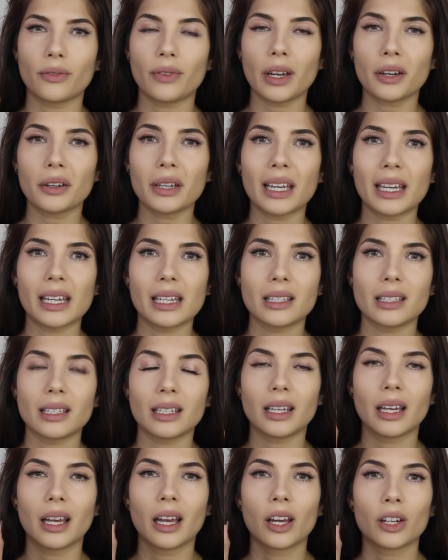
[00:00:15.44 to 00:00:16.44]
very
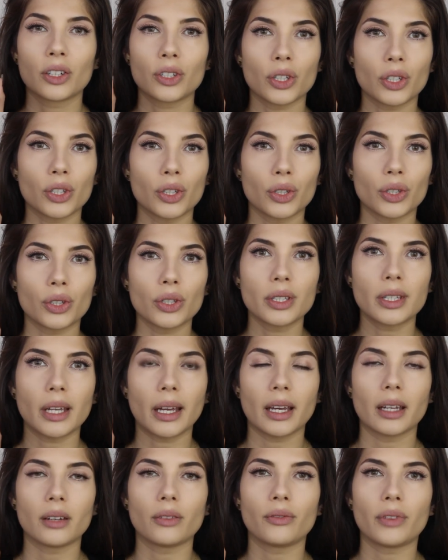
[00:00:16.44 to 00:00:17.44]
easy to use
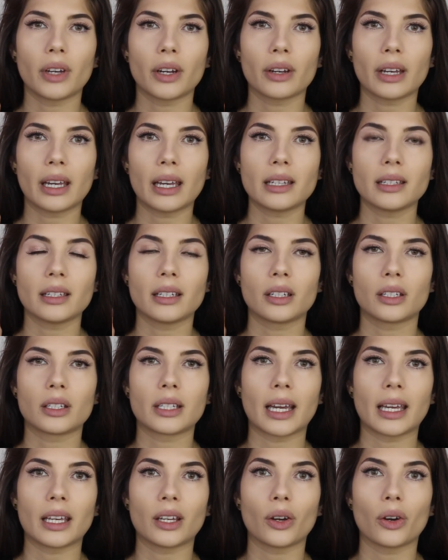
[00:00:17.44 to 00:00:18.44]
and very easy to
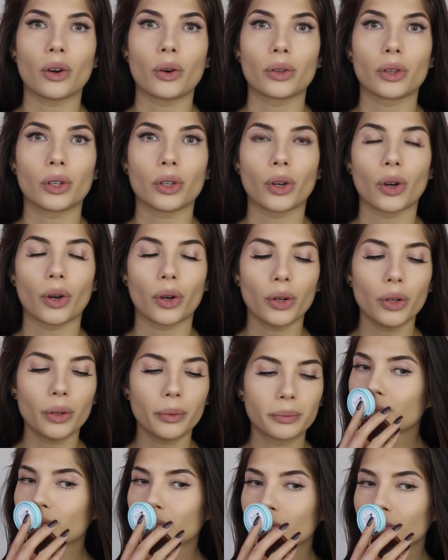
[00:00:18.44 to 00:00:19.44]
take on the go.
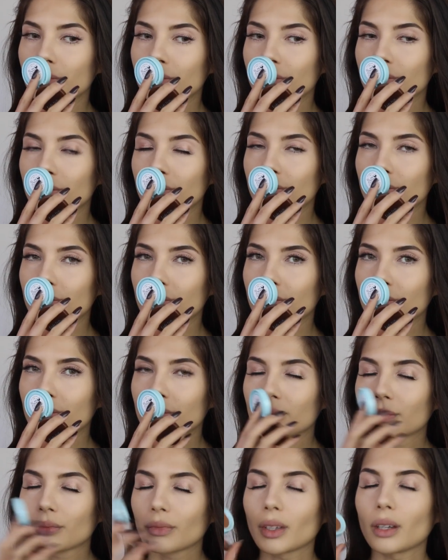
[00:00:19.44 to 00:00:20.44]

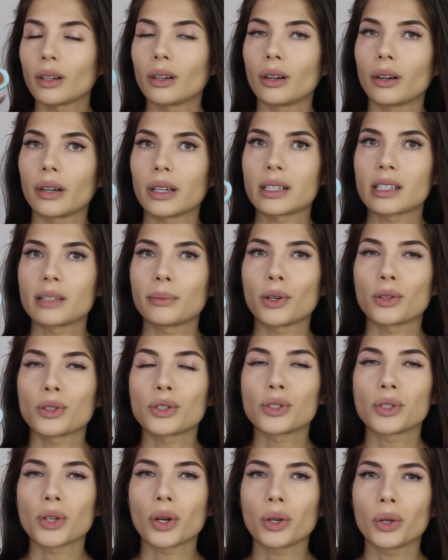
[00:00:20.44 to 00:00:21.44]
Oh, it
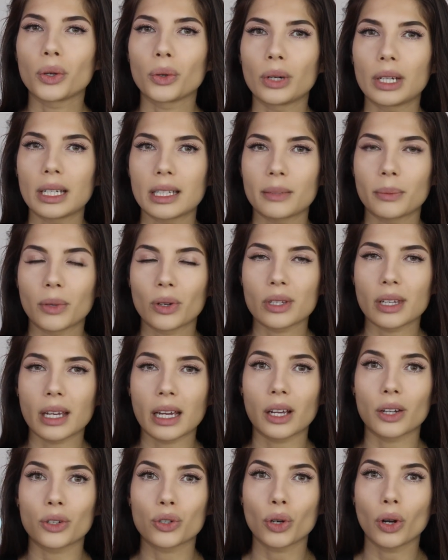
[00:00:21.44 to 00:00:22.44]
smells so good. It smells
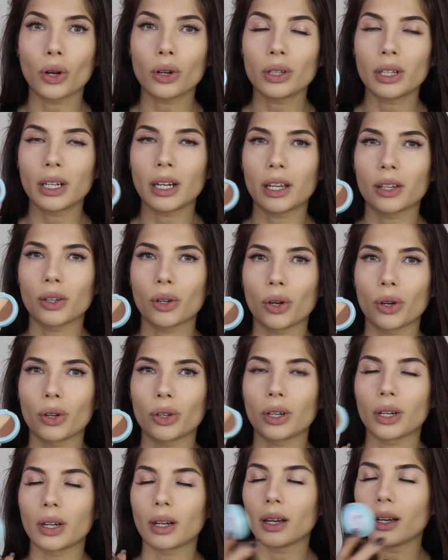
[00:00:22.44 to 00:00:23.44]
like chocolate and
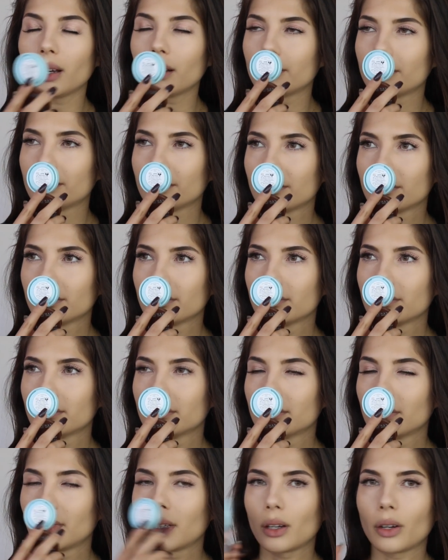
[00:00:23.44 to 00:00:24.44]
coconut.
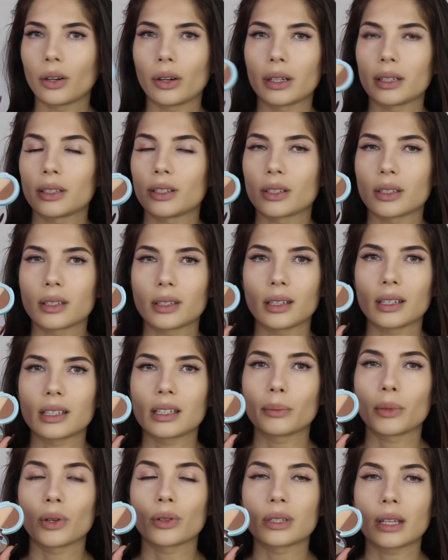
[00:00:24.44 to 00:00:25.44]
Oh, it
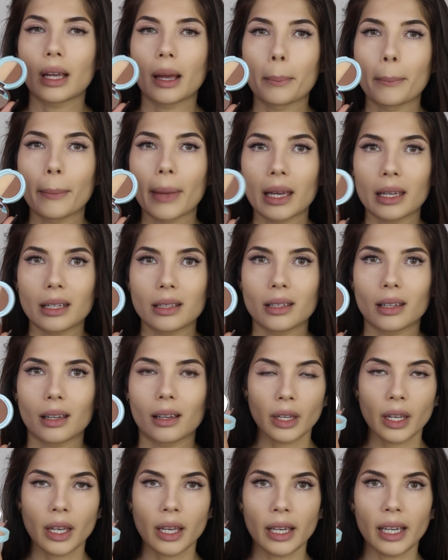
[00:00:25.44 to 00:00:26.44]
smells
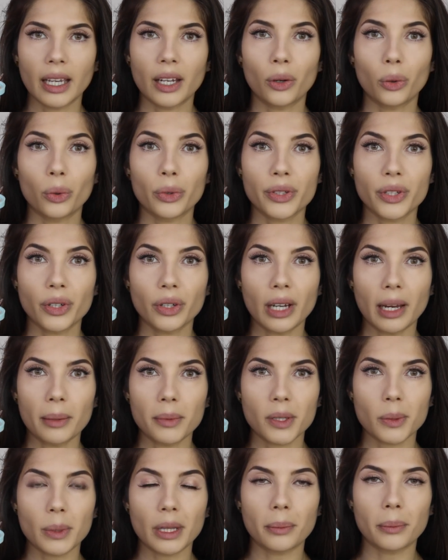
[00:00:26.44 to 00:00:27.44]
amazing. It also
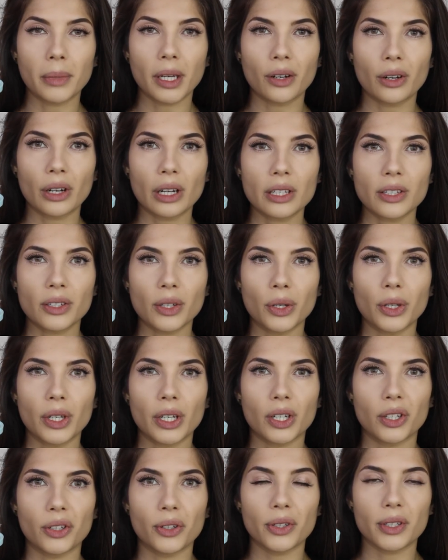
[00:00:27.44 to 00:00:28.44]
comes with a mirror, so you
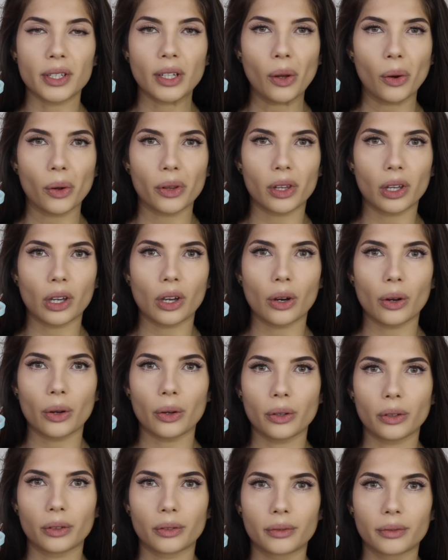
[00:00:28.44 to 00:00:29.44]
can use it on the go.